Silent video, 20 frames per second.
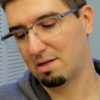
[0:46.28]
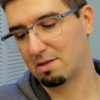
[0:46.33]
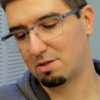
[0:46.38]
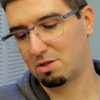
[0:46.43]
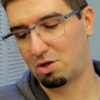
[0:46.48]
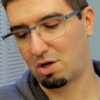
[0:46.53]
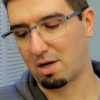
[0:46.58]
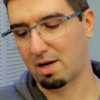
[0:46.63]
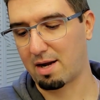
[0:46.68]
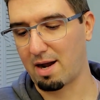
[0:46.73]

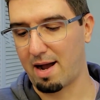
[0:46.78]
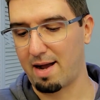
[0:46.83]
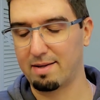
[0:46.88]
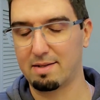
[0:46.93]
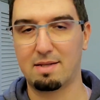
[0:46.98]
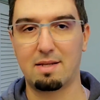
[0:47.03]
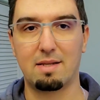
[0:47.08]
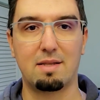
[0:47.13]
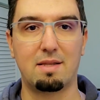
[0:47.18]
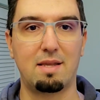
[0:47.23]

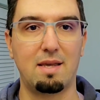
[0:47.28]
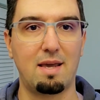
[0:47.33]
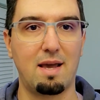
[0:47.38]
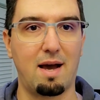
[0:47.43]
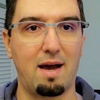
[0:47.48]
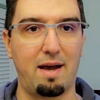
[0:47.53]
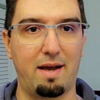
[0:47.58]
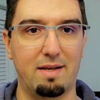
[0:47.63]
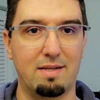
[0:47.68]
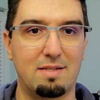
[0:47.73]
Drakkant
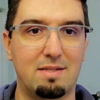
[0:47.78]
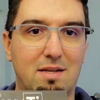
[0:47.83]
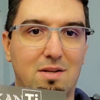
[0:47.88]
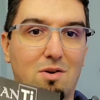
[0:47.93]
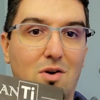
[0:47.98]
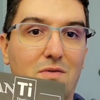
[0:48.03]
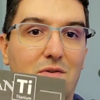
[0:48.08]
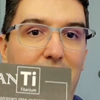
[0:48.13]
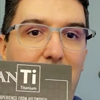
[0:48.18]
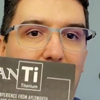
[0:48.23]
Ti's, and
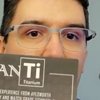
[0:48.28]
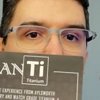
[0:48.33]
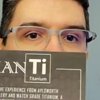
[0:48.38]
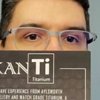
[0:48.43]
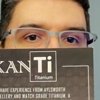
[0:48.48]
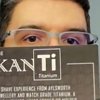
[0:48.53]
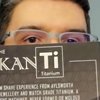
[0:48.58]
over here I